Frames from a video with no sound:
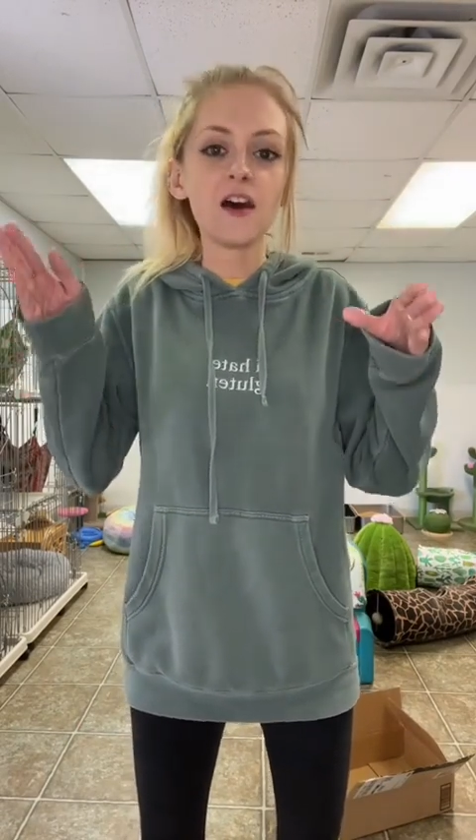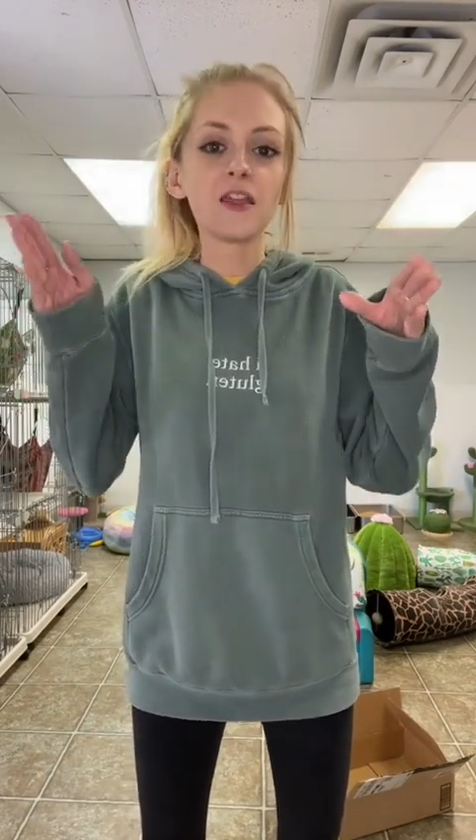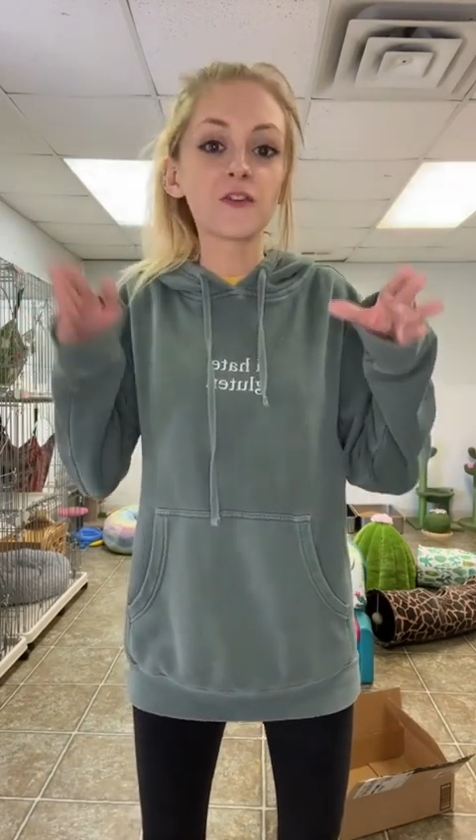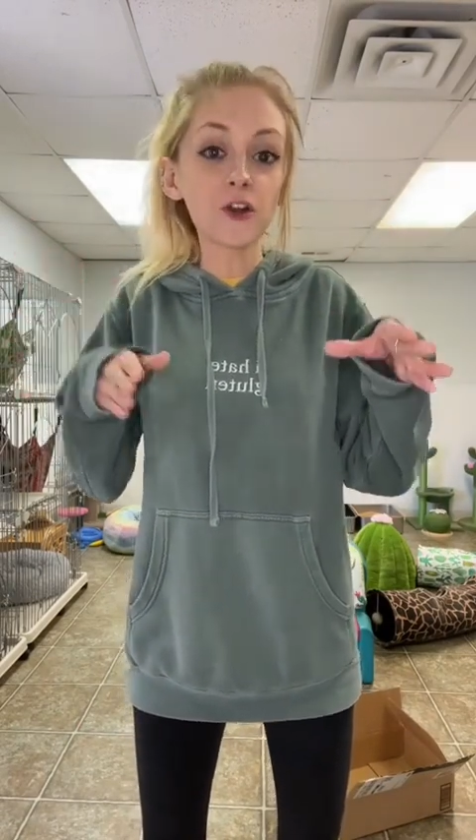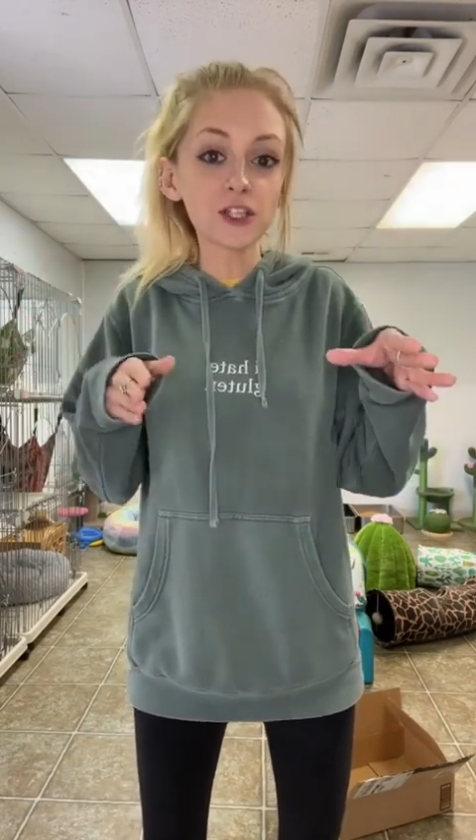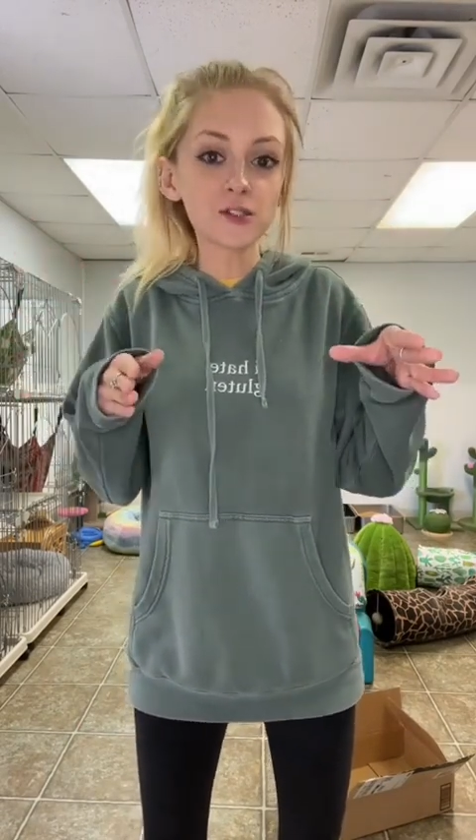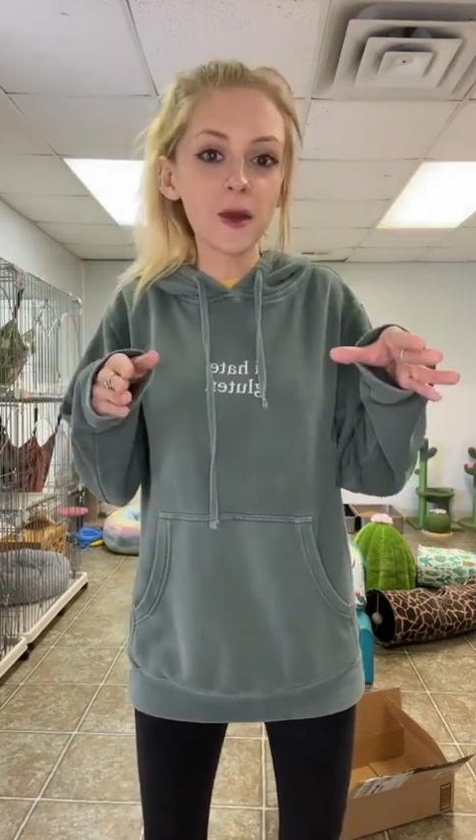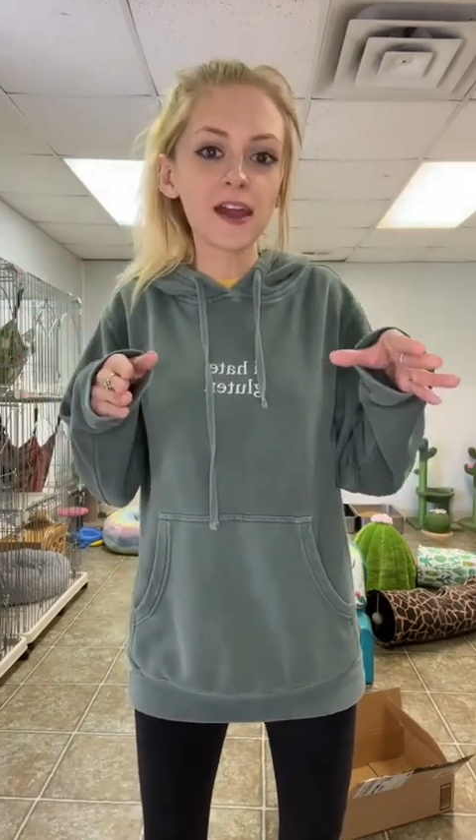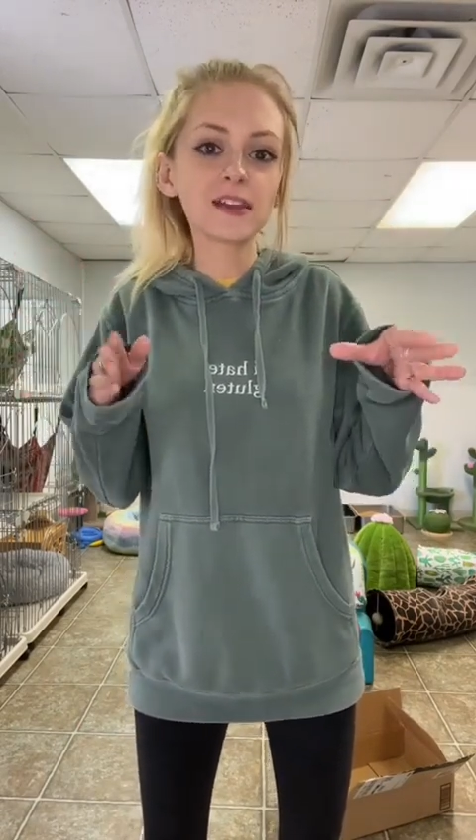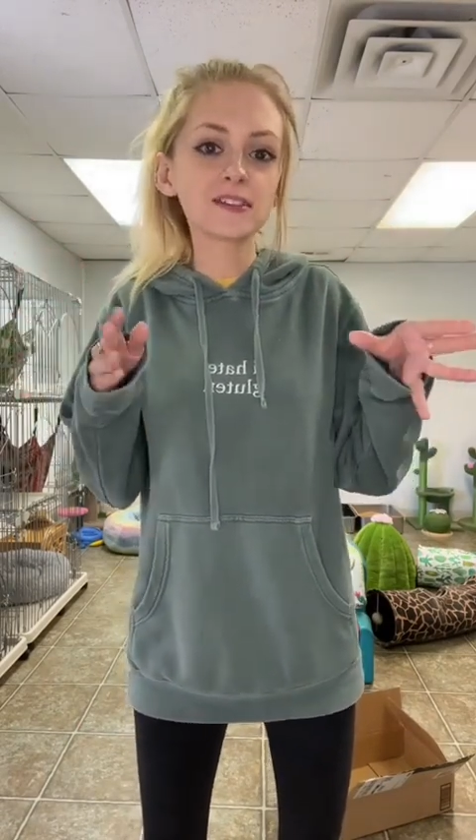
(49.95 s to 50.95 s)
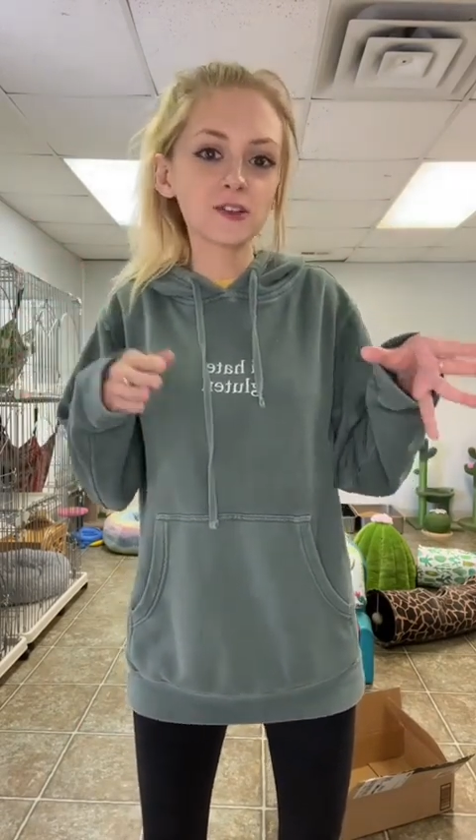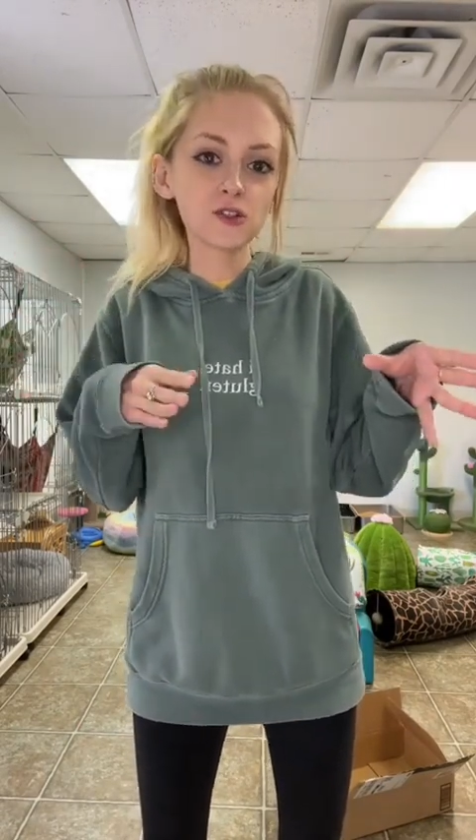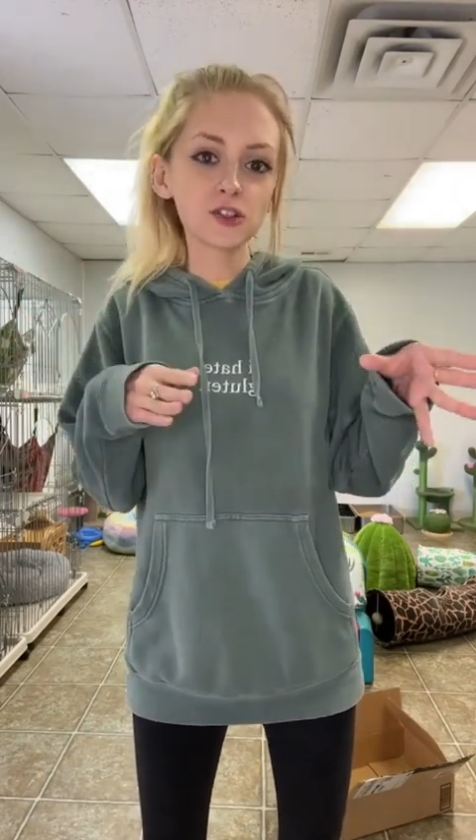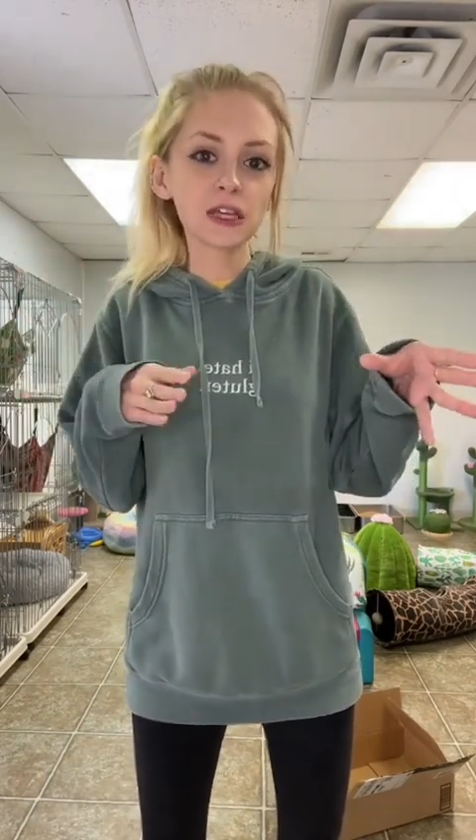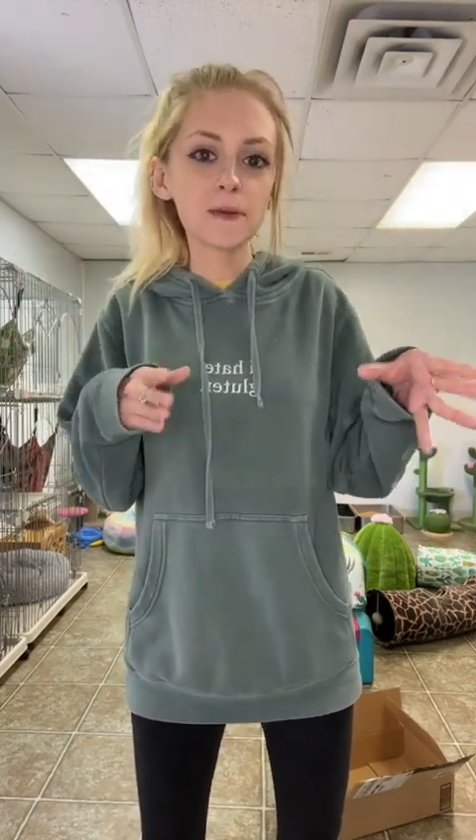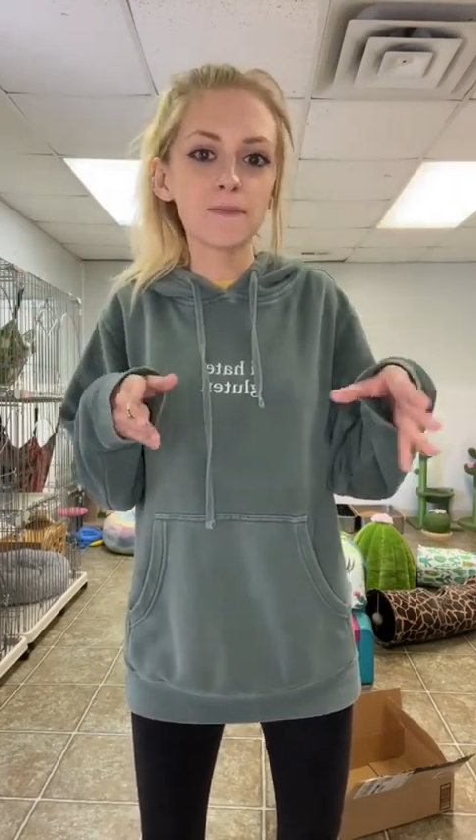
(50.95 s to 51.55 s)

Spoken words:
The first way is usually